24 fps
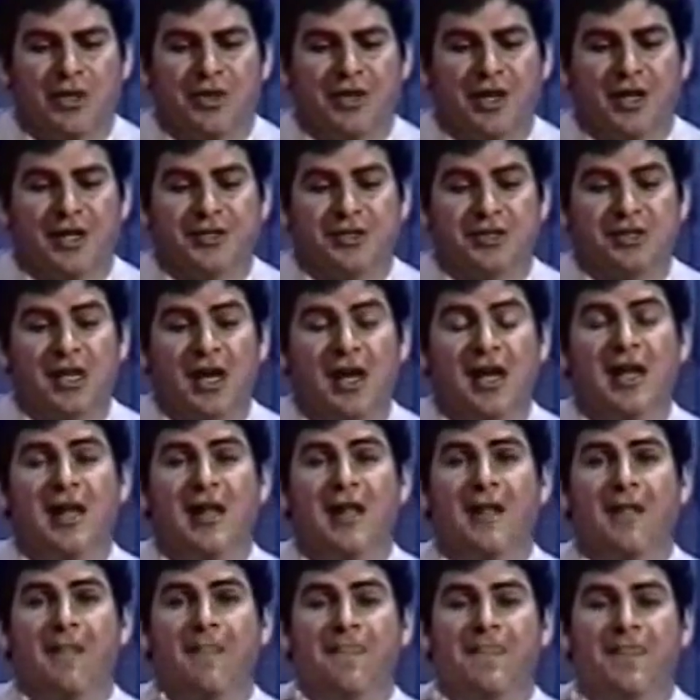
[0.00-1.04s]
with us,
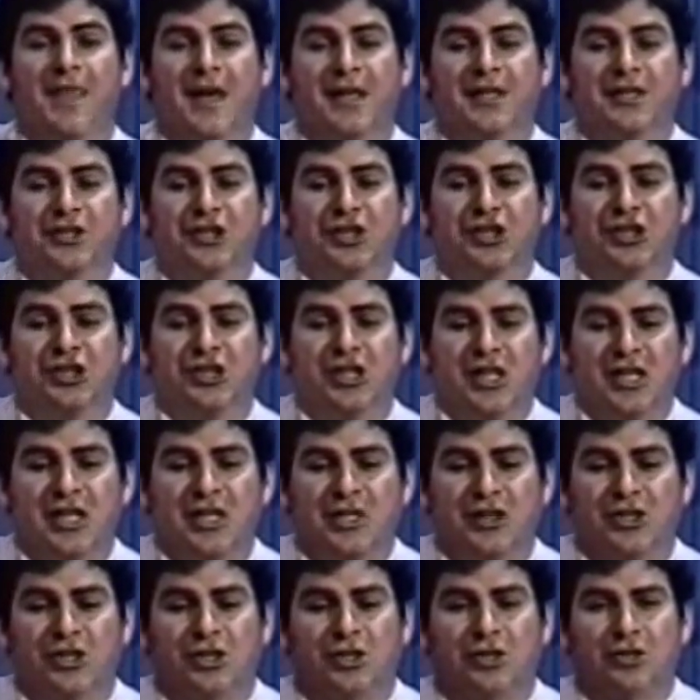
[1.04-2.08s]
then
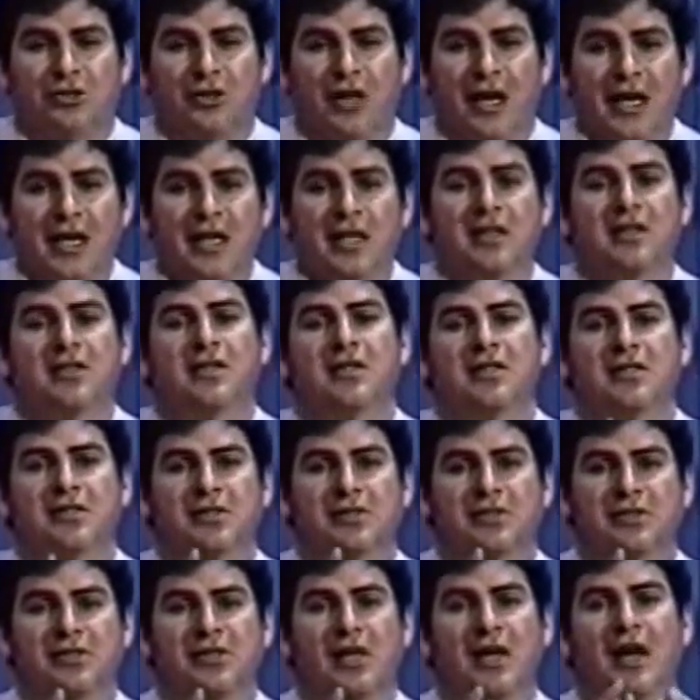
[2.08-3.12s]
she
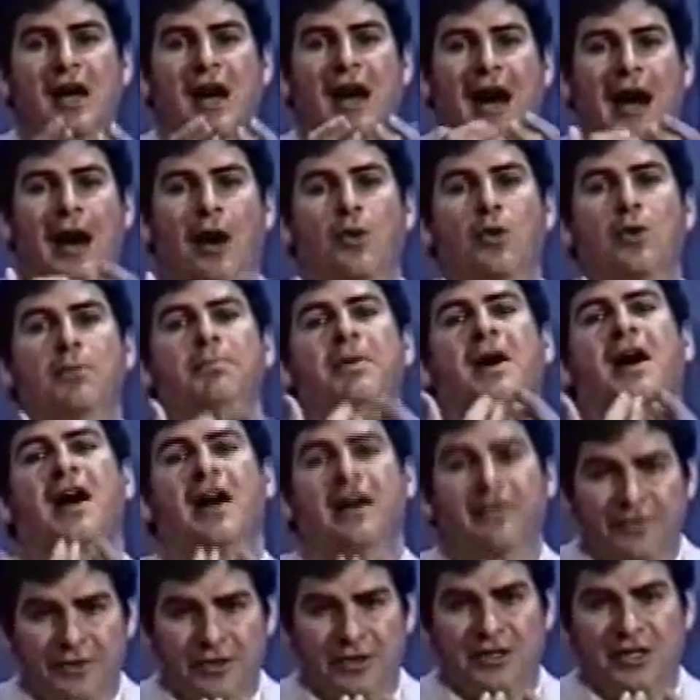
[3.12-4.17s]
strengthens our
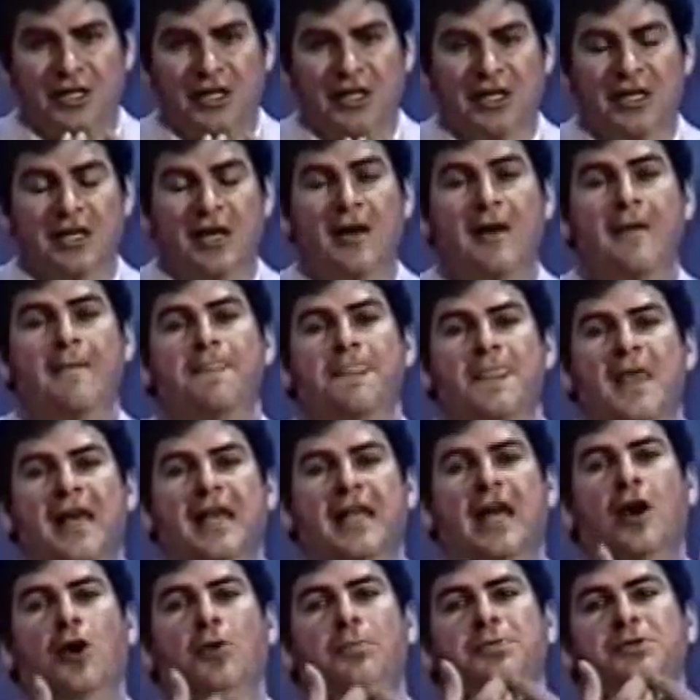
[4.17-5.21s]
poverty
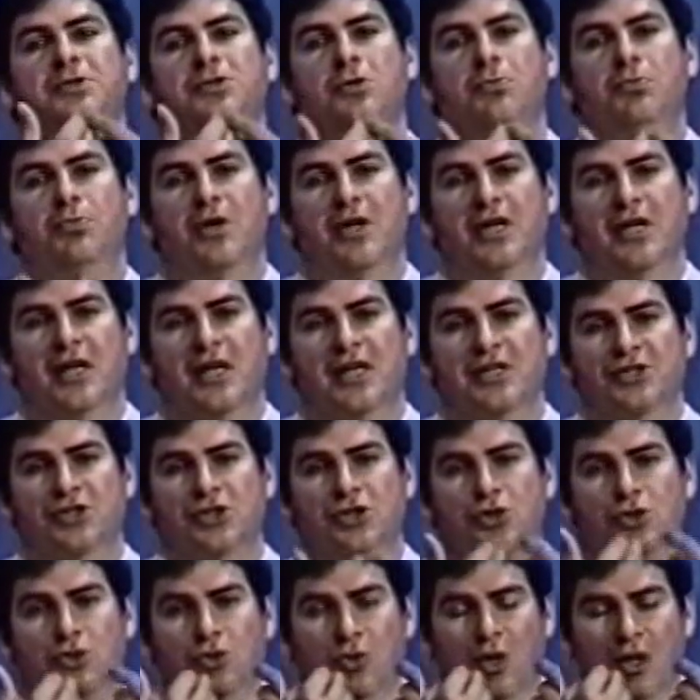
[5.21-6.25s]
and helps to bring
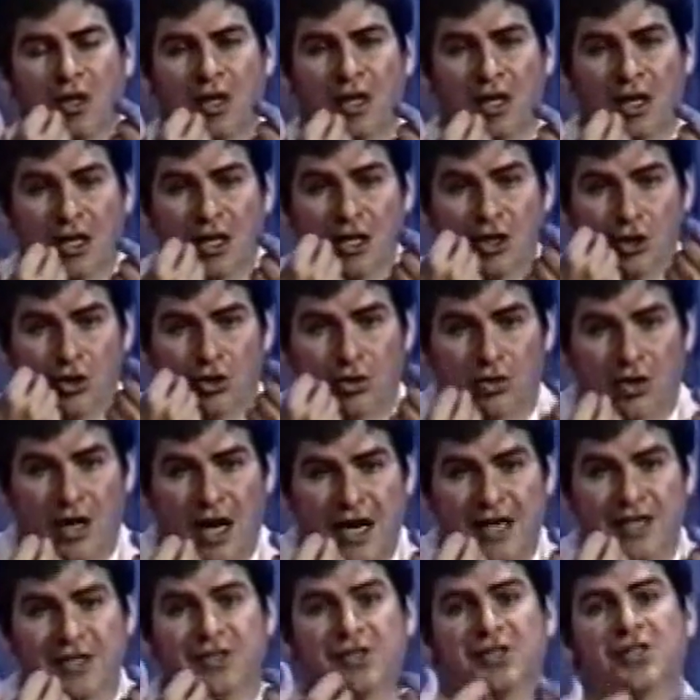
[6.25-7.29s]
us to
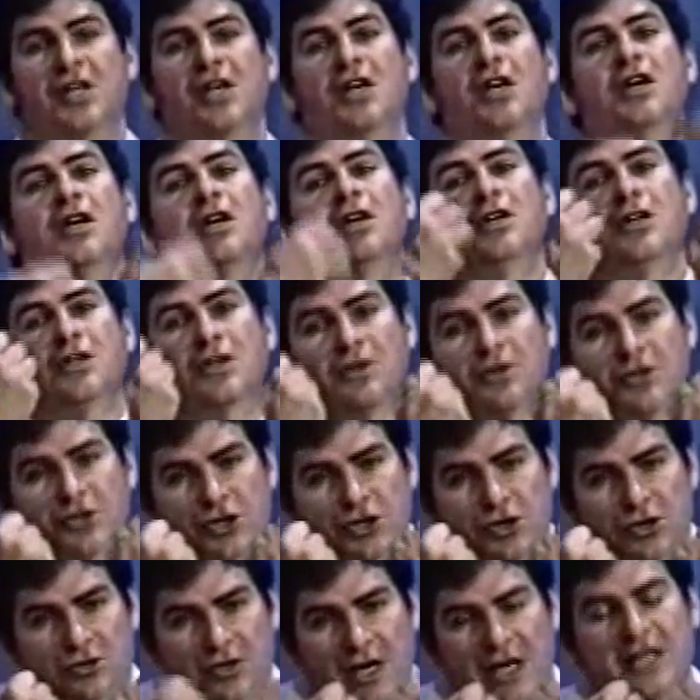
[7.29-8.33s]
Christ
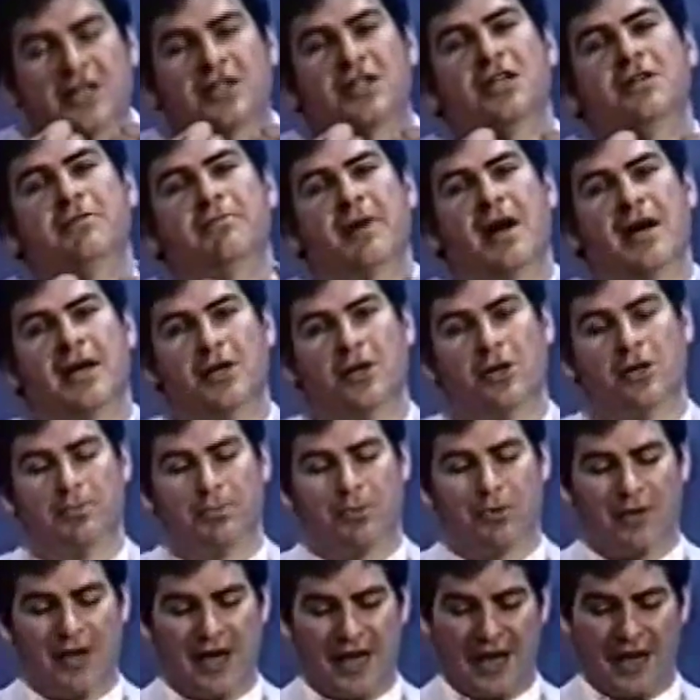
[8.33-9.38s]
strengthened by her
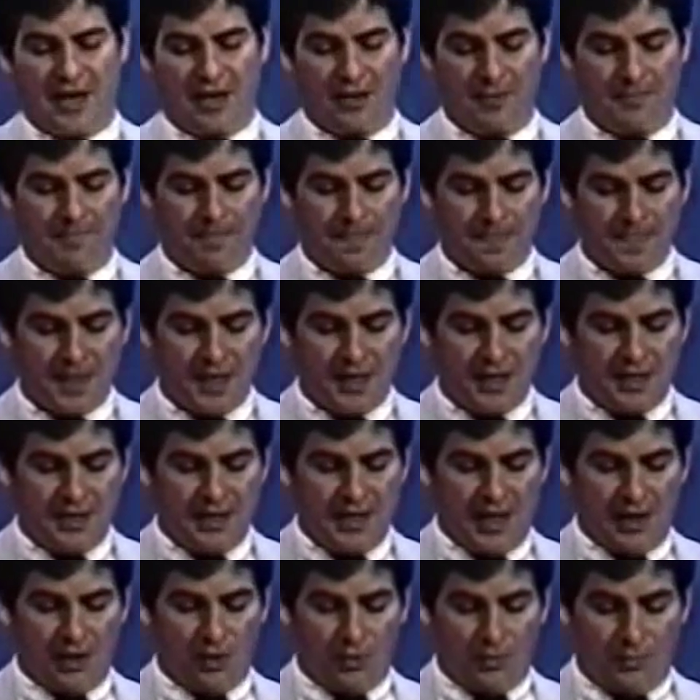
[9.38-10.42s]
prayer.
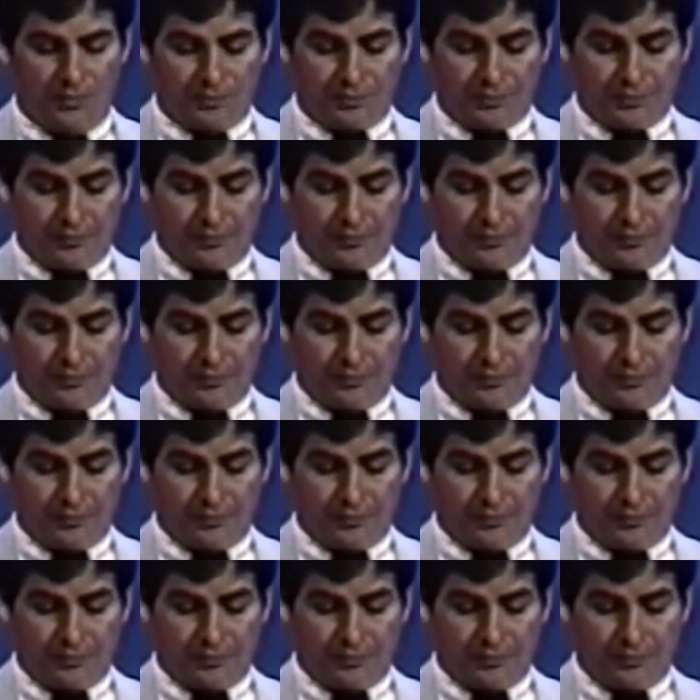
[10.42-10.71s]
Now,